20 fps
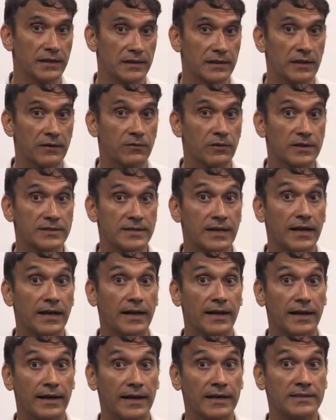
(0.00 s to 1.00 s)

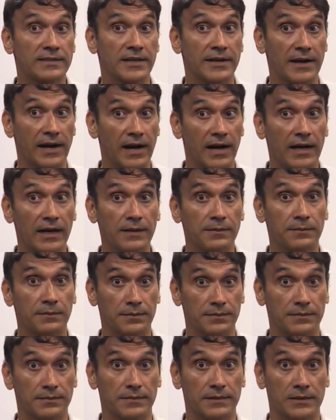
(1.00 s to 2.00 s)
Darwaza, ends in A,
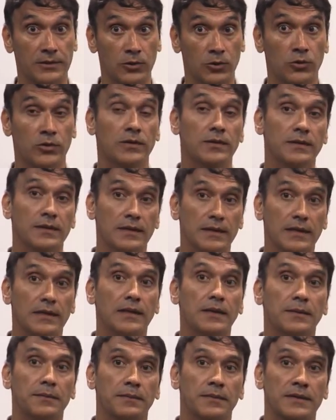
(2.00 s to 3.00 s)
door,
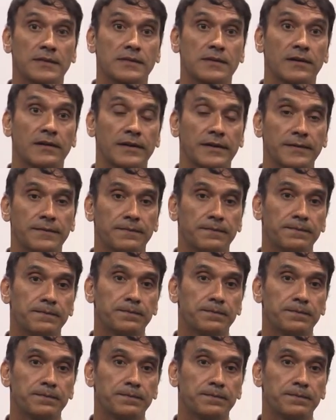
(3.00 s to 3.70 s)
masculine.